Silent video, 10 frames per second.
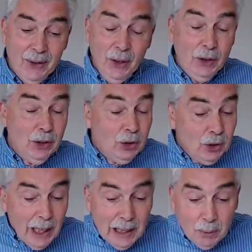This
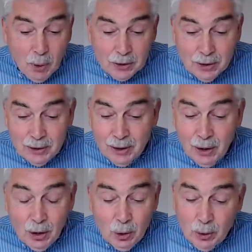jailer wasn't
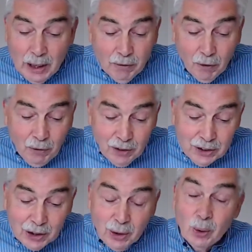looking for
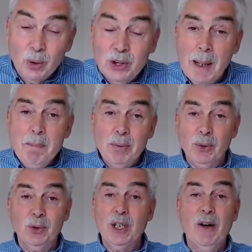physical or temporal
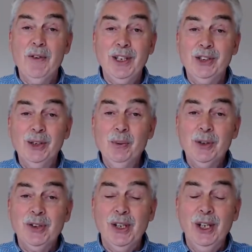salvation,
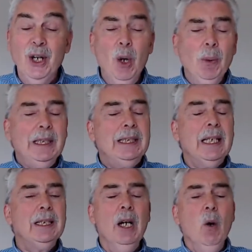was he? When he
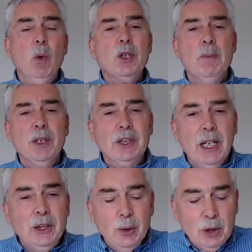said, what must I
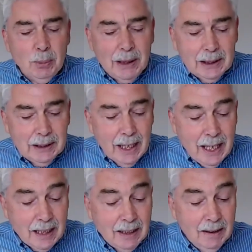do to be
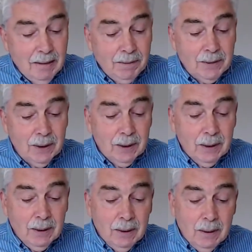saved?
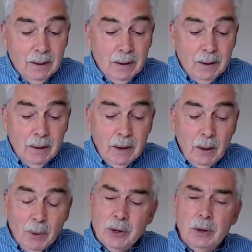He
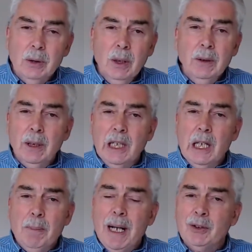wasn't thinking
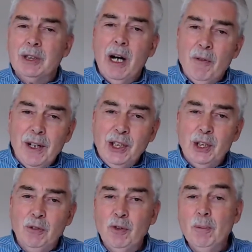about
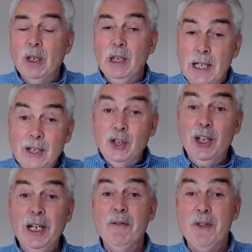salvation from the
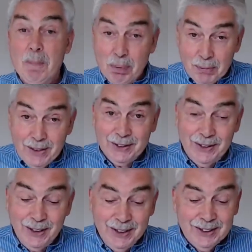lynching of the
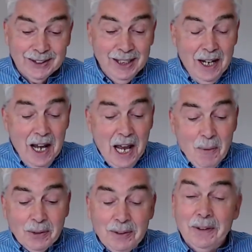prisoners. He
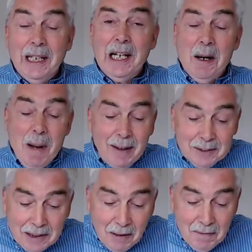wasn't thinking about
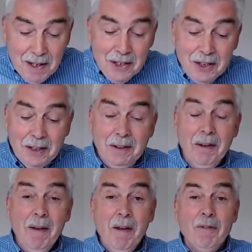salvation
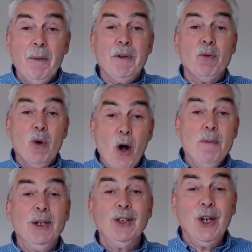from the
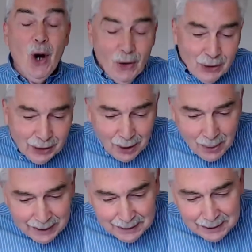Roman
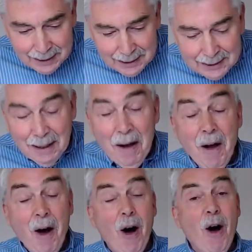consequences
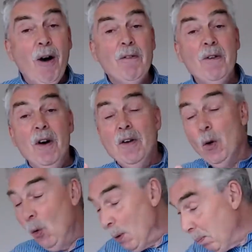of
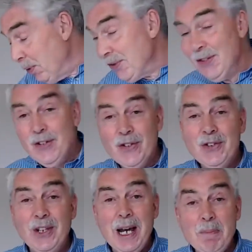all the prisoners
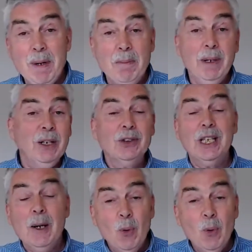escaping because they were